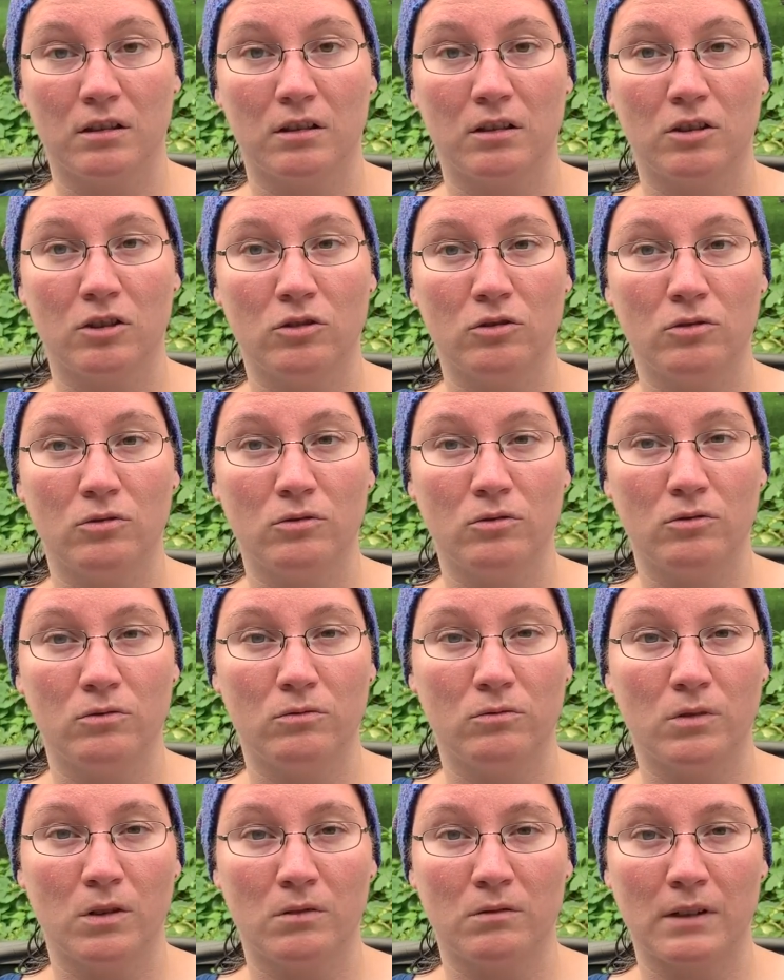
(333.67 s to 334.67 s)

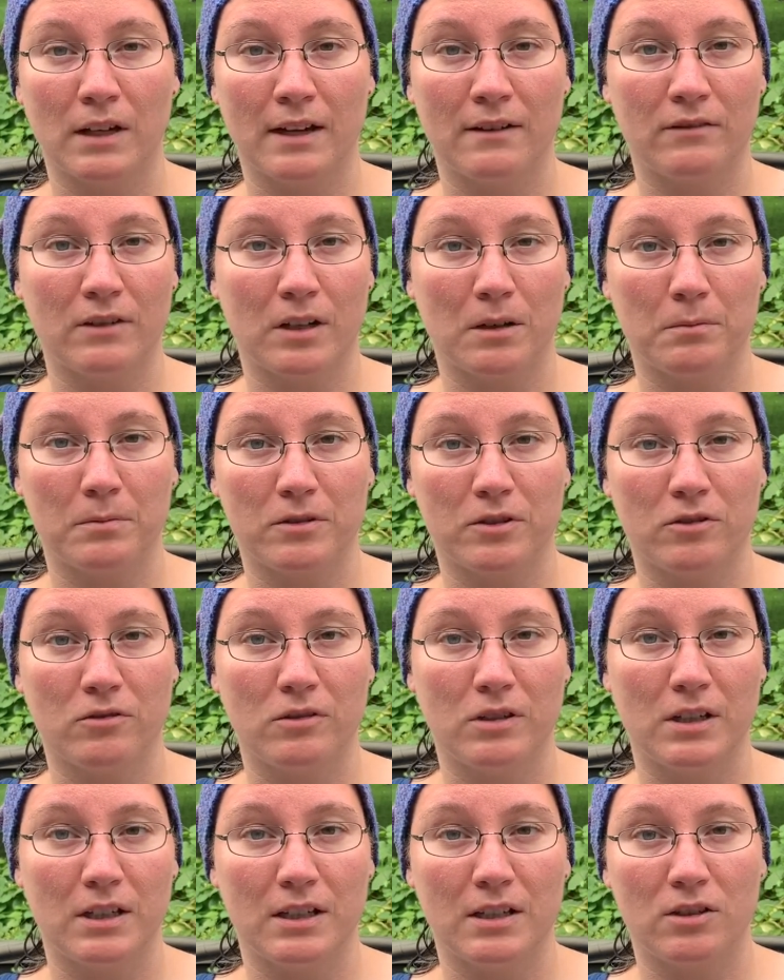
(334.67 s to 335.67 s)
you won't have an
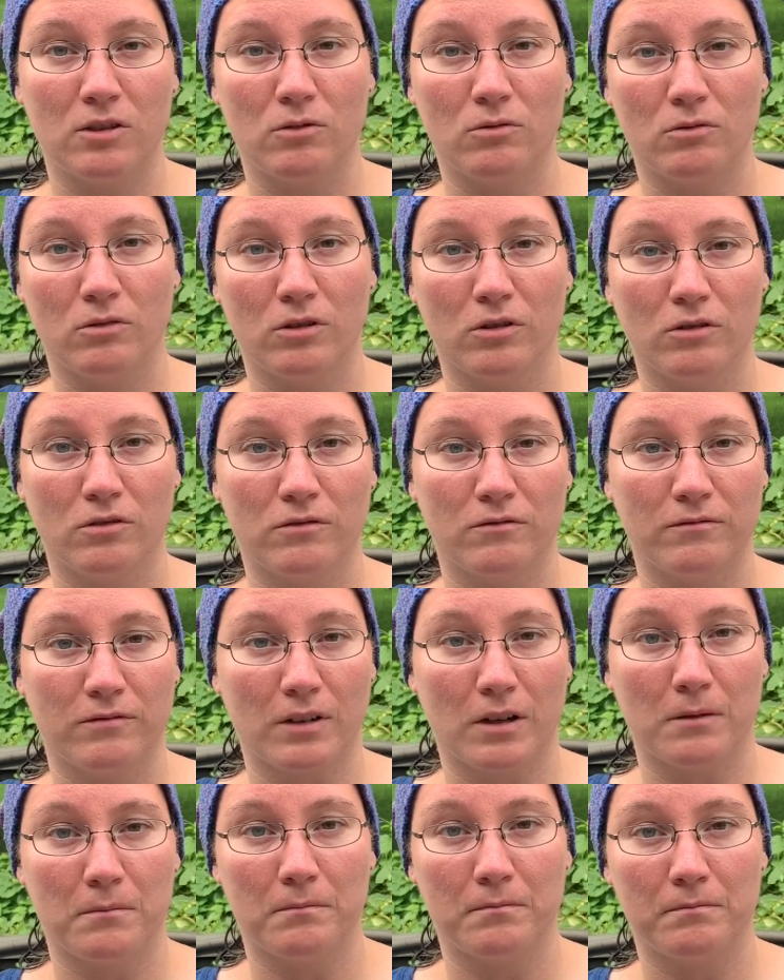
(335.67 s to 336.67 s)
opportunity to learn
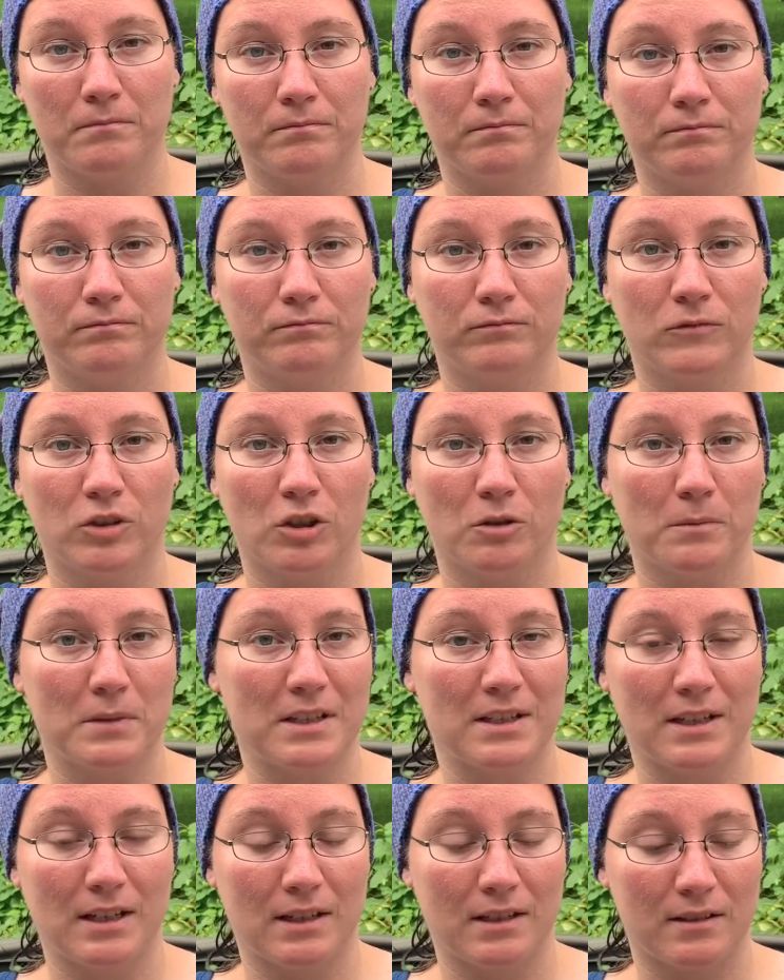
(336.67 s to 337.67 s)
from your
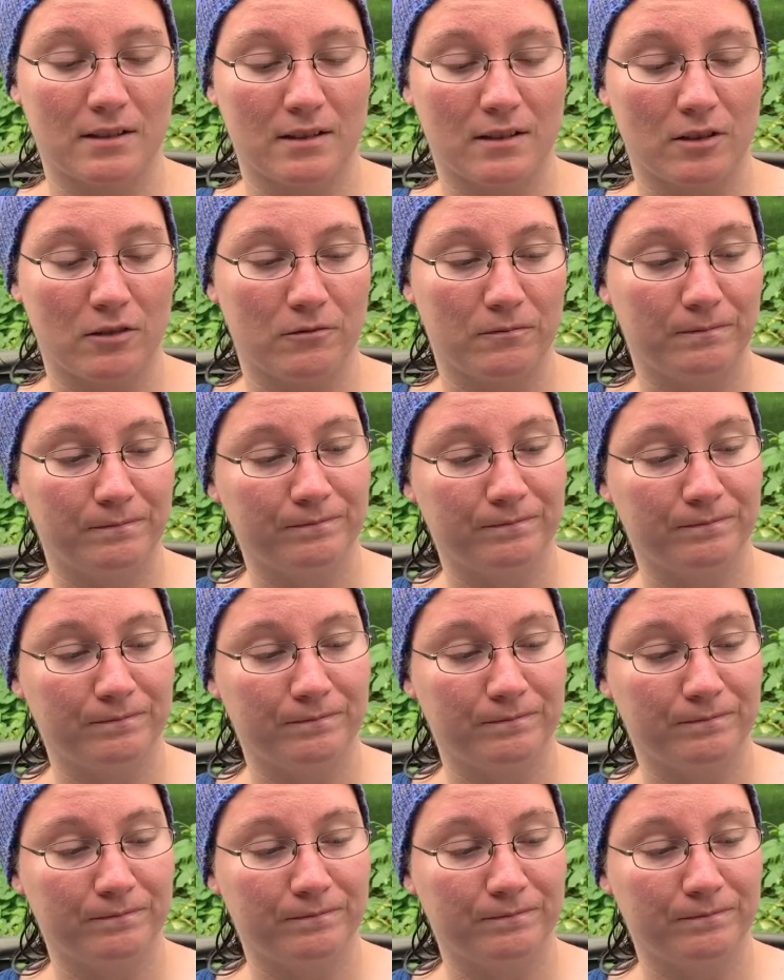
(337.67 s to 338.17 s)
mistakes. So